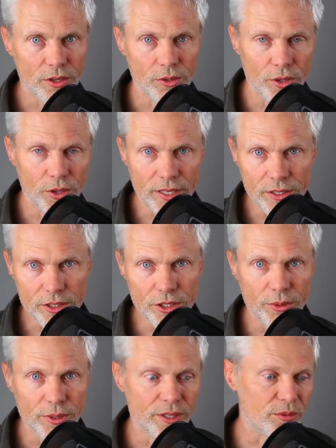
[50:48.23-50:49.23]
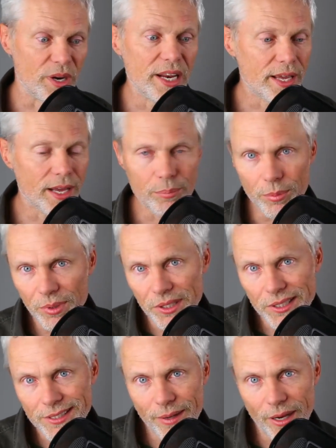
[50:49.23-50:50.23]
you look into it read a couple
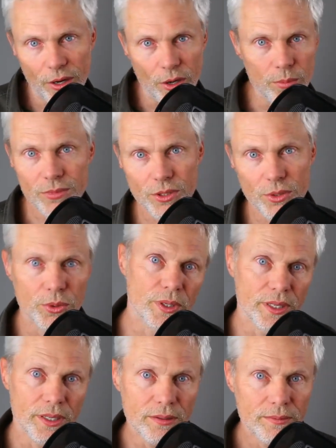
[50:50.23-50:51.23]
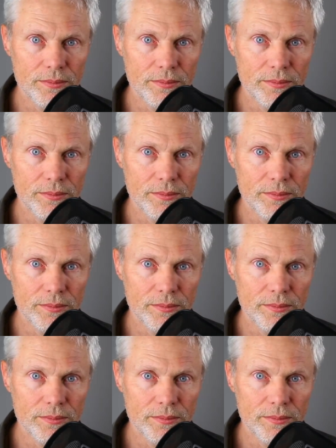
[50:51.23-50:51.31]
books about homeschooling